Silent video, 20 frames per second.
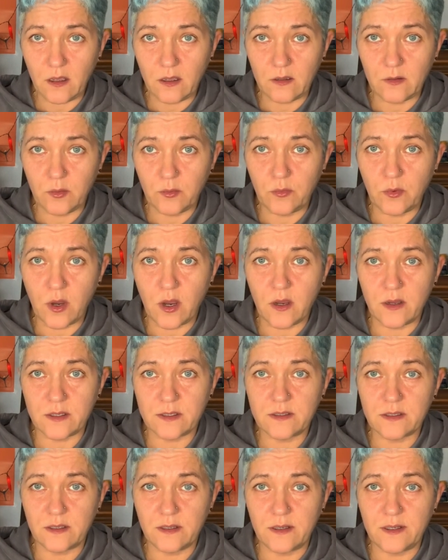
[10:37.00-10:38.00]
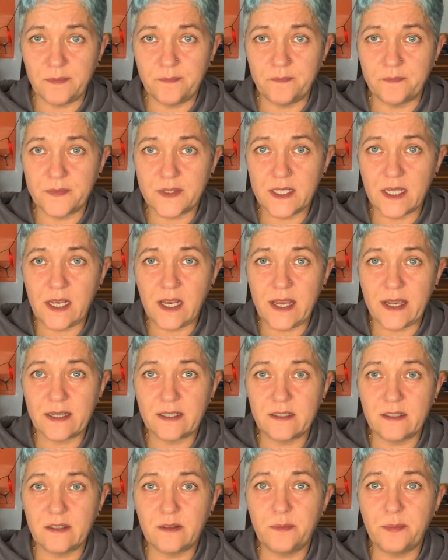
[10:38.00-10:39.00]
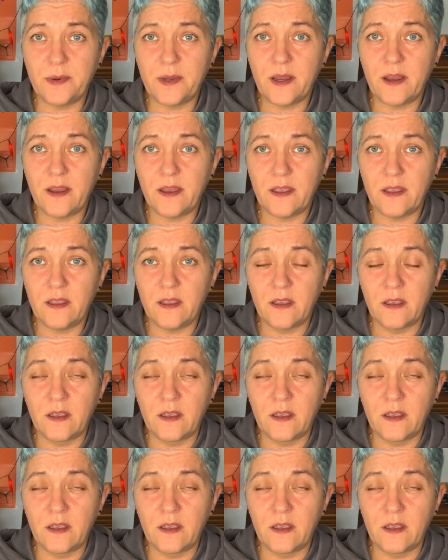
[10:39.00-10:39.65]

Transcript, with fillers: was um, selected by